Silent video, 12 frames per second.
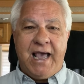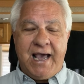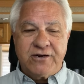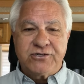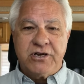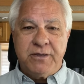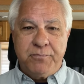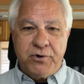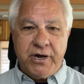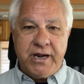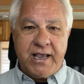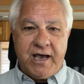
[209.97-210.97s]
actually
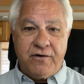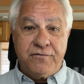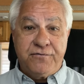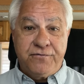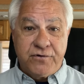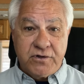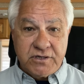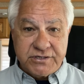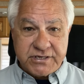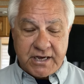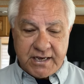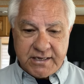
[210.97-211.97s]
putting out
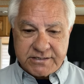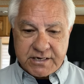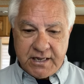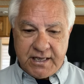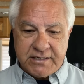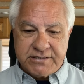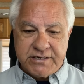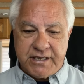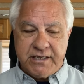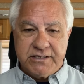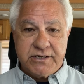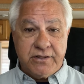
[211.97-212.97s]
full-size Class
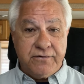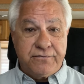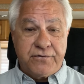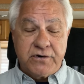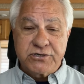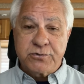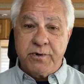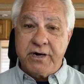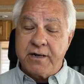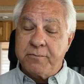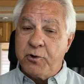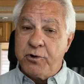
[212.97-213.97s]
Cs, and the first
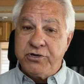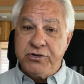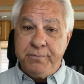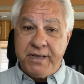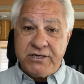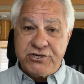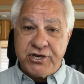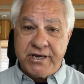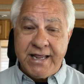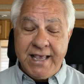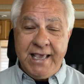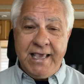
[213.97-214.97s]
one I'm going to
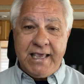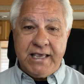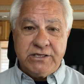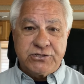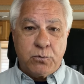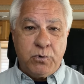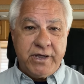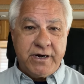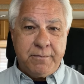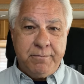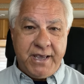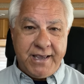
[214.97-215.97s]
mention is
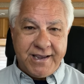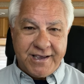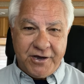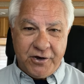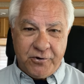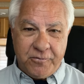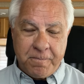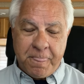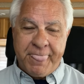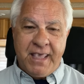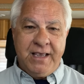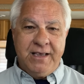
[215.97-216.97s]
Winnebago.
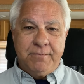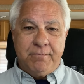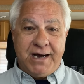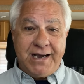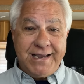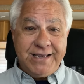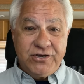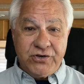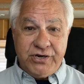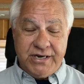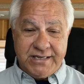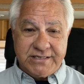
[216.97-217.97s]
My
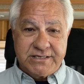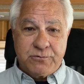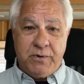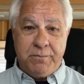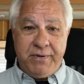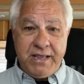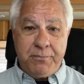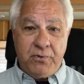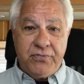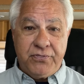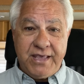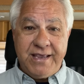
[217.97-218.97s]
goodness, when
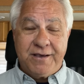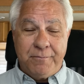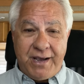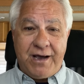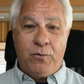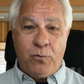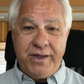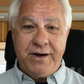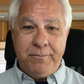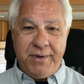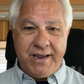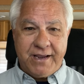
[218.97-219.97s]
people think about
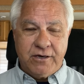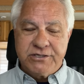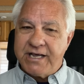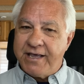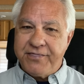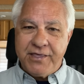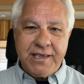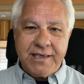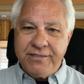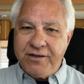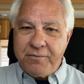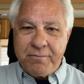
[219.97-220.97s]
Winnebagos, I think
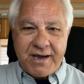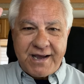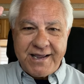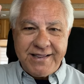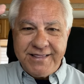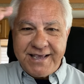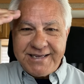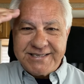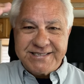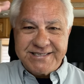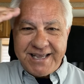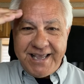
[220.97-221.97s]
in their mind they
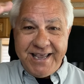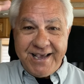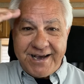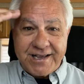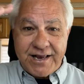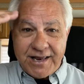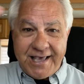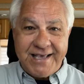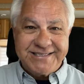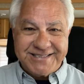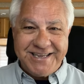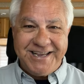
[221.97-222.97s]
see a
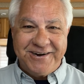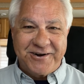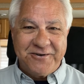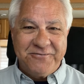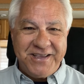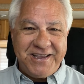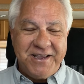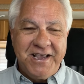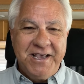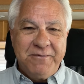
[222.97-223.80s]
Class C R V,